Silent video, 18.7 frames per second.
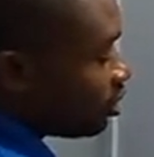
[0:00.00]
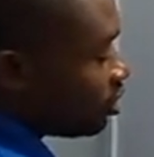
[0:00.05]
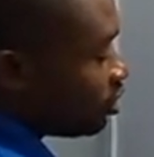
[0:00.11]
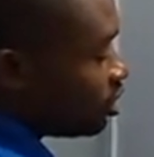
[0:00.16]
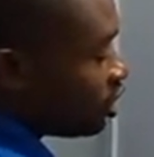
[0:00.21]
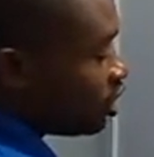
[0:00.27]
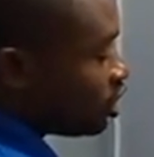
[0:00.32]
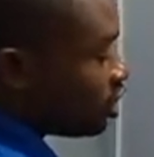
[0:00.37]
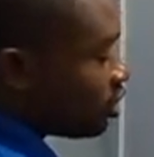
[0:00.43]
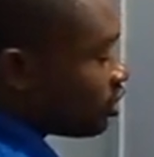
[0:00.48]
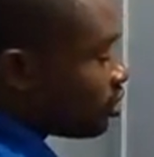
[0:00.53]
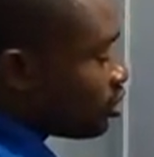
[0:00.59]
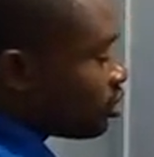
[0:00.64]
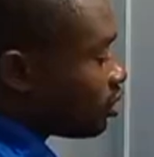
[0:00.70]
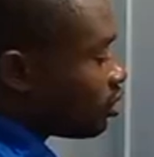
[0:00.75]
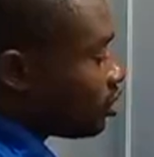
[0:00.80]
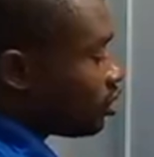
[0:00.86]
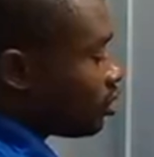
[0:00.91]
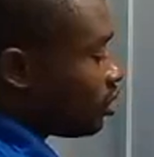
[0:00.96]
no
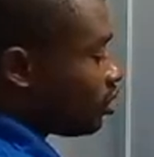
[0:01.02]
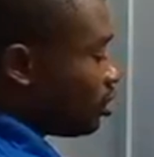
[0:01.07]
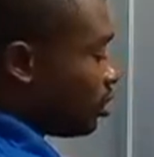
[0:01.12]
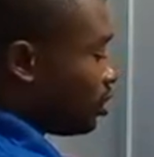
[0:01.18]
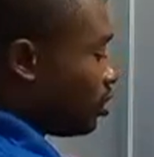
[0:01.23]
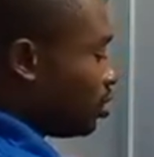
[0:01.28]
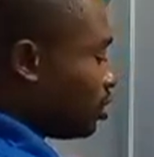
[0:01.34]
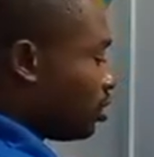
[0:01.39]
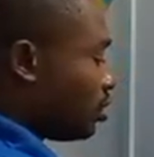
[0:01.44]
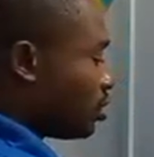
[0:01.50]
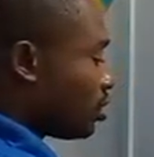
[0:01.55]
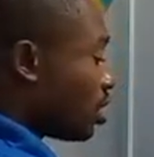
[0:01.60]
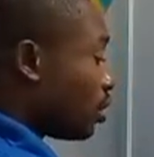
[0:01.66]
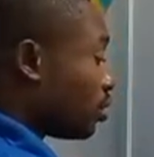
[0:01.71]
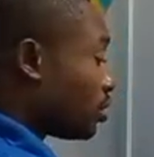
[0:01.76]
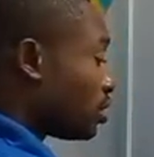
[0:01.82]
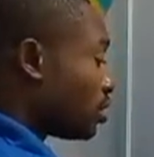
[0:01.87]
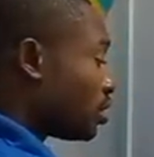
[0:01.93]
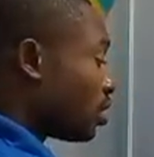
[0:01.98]
digits. So I
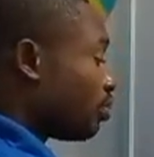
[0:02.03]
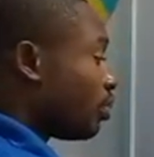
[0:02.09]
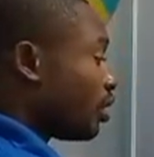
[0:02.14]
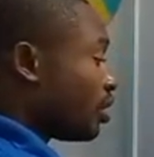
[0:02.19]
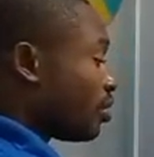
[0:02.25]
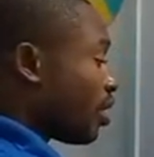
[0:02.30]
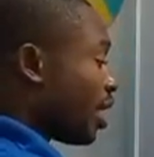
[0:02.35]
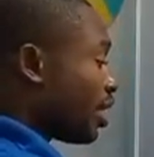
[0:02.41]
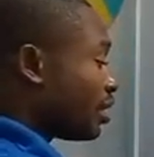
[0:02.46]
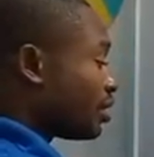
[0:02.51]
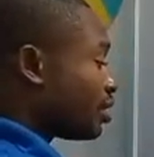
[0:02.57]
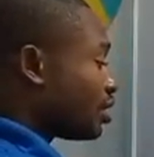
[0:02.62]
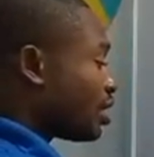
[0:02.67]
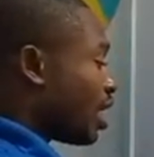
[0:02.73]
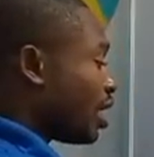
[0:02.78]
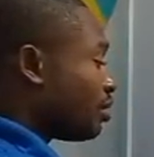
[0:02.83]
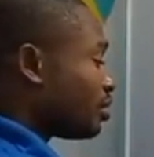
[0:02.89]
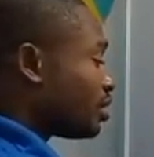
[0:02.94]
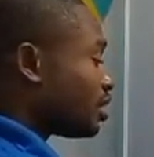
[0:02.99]
will simply write
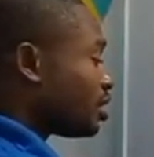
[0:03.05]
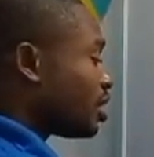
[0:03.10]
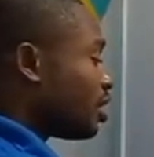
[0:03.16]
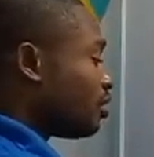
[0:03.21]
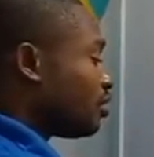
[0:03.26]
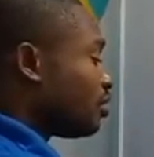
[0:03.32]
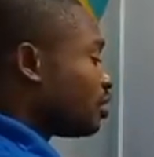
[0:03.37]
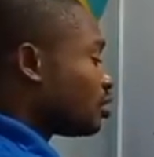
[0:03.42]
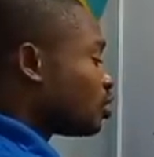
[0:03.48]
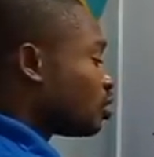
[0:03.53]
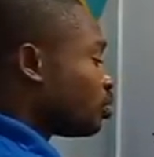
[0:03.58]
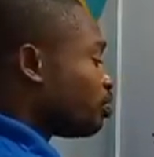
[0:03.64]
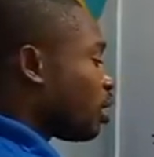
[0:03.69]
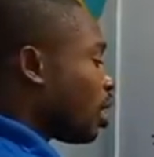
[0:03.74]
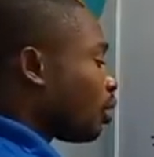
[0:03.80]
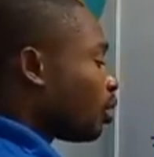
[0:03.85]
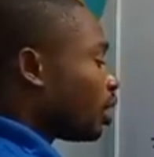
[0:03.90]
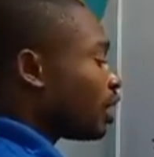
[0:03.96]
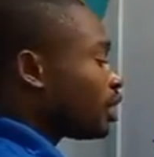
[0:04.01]
times 10 raised to the
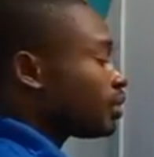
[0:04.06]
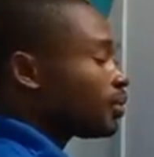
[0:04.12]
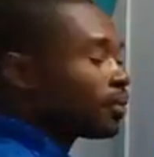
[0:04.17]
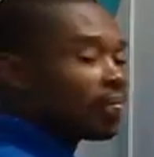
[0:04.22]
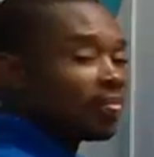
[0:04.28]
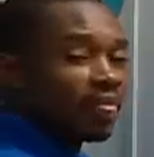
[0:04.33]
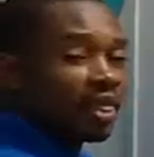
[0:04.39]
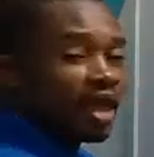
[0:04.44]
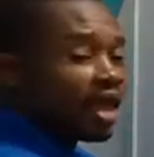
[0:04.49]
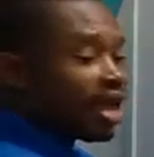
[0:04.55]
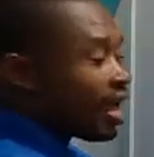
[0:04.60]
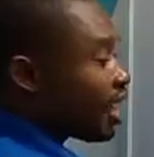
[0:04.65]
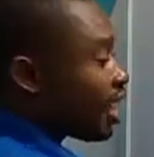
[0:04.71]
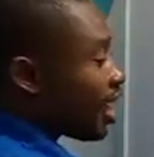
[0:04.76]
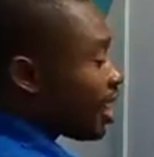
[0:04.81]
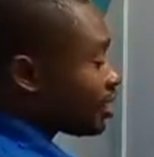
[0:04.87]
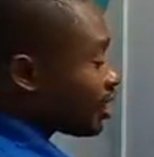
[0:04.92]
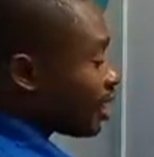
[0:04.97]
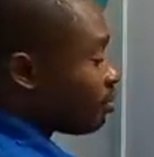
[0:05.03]
power.
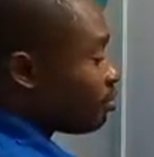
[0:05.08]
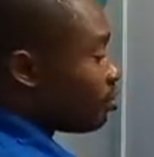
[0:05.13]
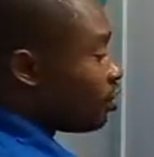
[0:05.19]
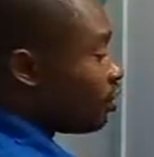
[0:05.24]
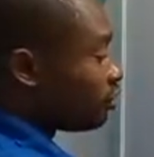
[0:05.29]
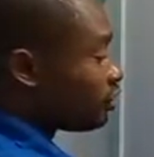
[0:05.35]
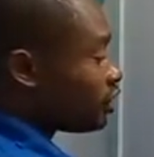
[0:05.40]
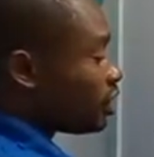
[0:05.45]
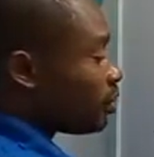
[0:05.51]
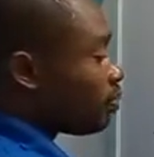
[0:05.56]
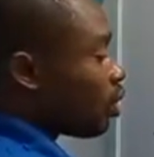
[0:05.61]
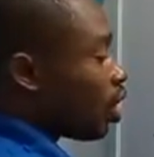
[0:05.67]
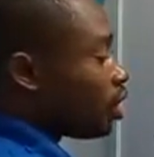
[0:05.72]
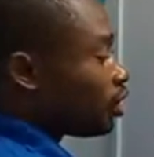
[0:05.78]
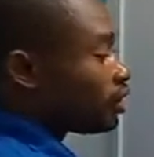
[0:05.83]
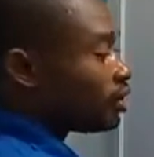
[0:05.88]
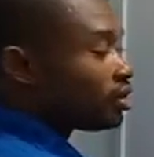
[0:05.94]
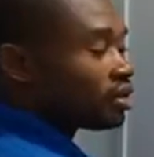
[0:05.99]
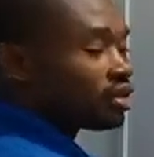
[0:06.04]
As I move to the
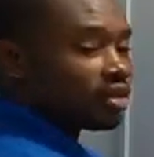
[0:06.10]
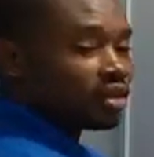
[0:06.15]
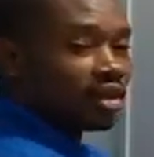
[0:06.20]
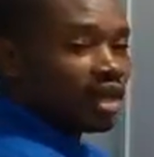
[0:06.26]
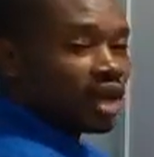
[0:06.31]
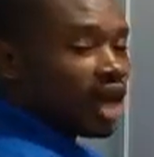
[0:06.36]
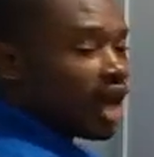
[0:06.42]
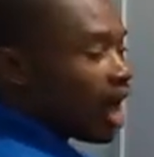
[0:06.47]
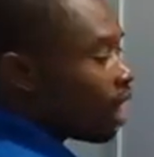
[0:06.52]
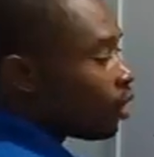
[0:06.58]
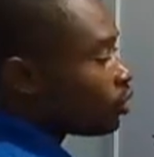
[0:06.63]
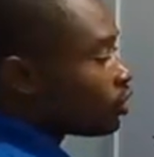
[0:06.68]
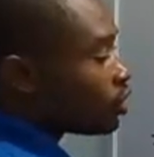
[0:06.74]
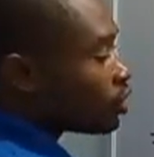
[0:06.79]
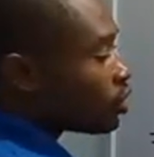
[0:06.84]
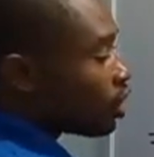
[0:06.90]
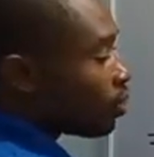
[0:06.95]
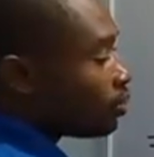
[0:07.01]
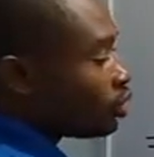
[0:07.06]
point, I will
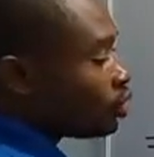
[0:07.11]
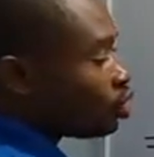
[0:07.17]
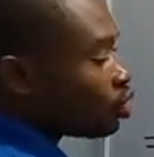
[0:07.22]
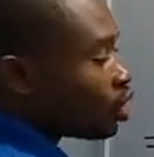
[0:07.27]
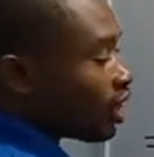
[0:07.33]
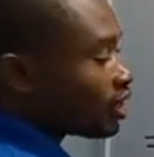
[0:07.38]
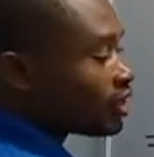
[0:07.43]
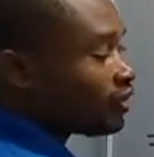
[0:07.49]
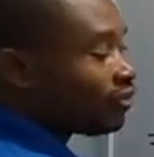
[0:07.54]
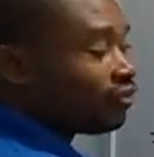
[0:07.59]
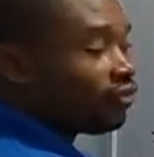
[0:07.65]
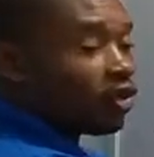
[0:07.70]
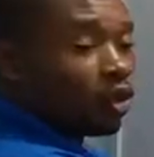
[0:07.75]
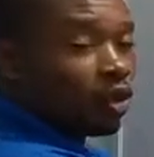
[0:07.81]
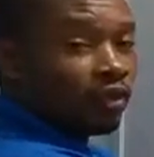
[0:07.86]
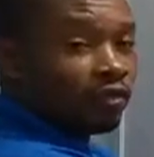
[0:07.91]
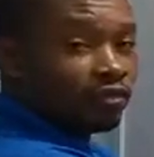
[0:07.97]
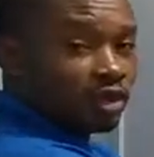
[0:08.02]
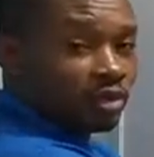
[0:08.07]
subtract
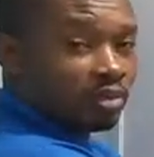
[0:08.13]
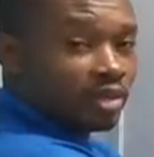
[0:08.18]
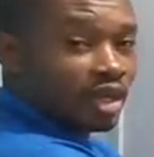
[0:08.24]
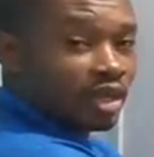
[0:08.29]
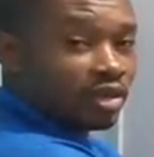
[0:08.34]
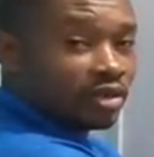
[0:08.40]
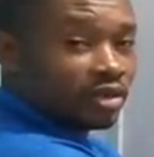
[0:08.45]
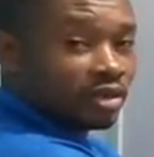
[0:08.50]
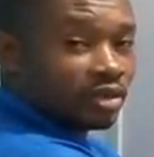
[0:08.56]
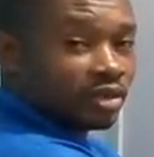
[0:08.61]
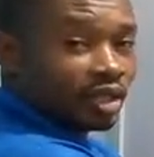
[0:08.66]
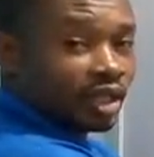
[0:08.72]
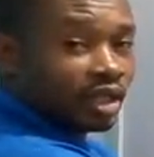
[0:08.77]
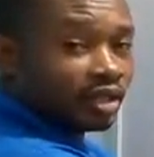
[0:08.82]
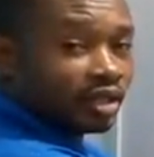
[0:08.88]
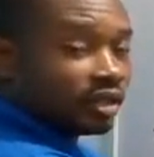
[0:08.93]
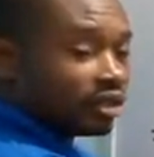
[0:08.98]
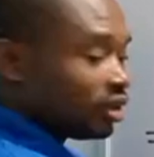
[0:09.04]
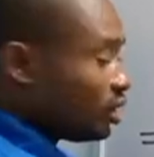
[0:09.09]
4 from here, you know
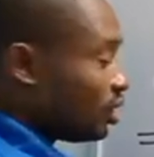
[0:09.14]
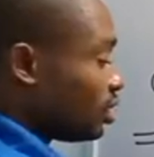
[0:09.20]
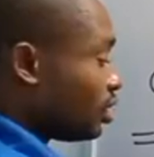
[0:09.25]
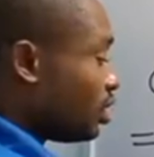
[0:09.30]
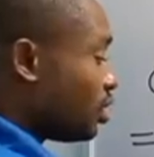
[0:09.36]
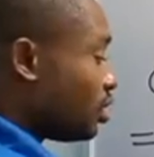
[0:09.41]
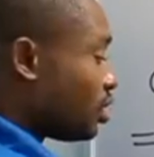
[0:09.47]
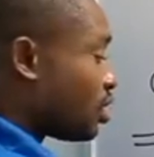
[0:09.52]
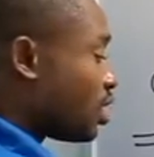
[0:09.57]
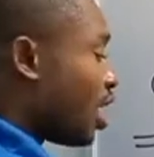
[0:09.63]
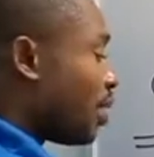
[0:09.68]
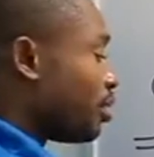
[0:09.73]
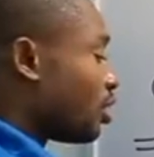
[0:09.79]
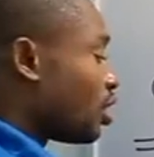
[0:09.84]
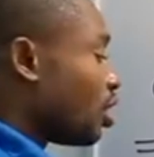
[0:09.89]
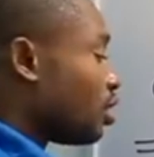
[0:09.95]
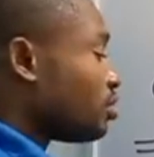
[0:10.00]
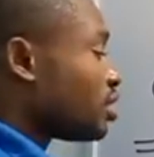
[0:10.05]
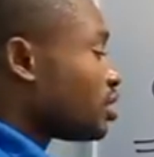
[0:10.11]
that. So that
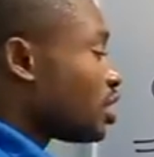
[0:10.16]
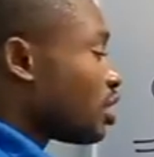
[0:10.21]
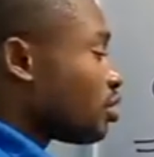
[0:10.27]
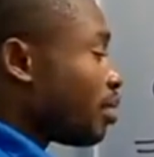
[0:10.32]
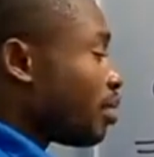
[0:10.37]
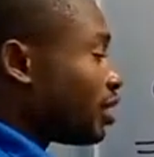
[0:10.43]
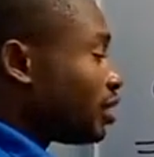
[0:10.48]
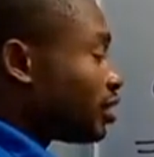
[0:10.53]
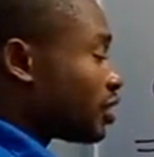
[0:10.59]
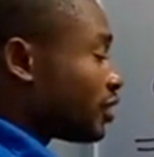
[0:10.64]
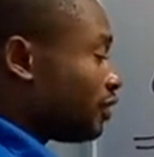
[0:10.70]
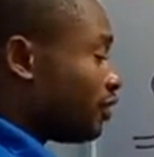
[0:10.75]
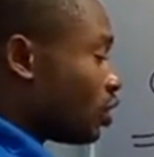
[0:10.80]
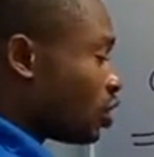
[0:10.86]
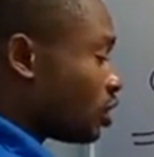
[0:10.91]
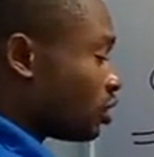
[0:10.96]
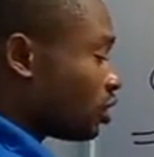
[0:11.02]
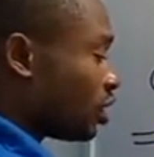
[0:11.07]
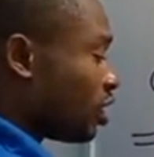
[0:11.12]
becomes 0 minus
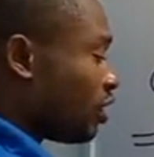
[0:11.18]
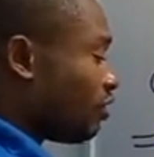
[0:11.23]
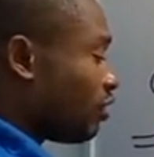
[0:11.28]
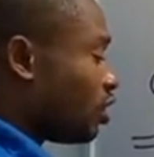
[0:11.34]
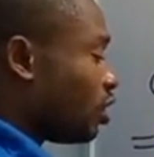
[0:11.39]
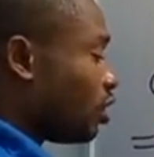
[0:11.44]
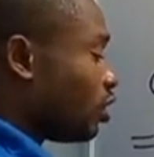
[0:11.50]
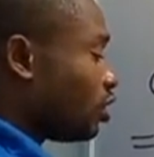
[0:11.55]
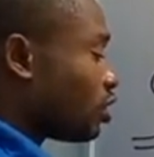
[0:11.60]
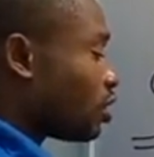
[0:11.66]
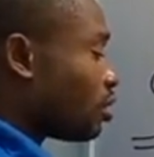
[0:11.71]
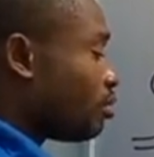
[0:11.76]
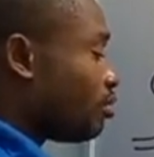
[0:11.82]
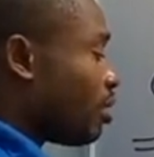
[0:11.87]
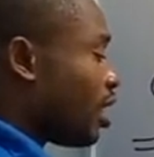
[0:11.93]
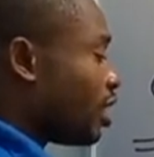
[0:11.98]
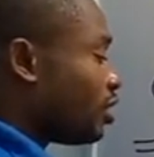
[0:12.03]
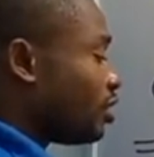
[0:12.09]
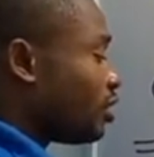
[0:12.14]
4, giving us
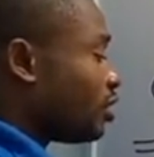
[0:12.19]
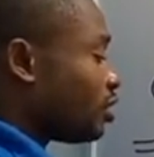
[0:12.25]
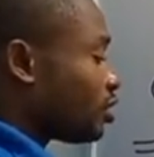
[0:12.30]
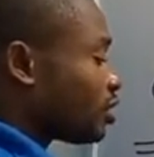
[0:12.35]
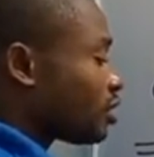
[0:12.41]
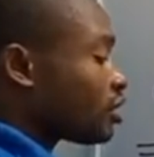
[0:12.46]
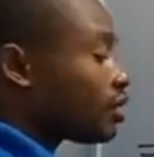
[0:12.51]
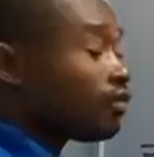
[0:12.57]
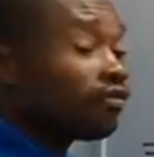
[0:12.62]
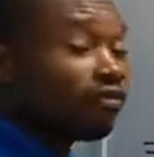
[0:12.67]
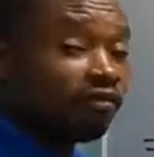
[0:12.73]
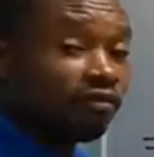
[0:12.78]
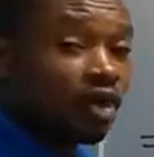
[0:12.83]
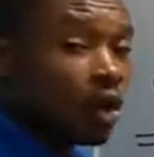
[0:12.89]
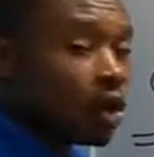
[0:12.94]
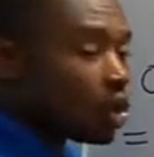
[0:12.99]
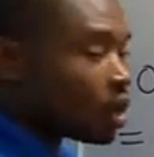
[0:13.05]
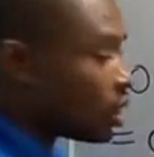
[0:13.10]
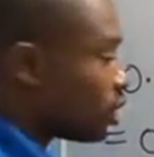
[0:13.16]
minus
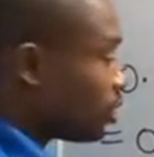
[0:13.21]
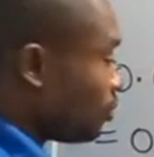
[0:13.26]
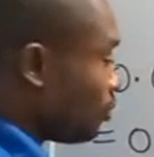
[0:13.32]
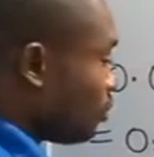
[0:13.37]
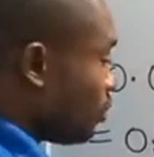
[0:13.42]
4.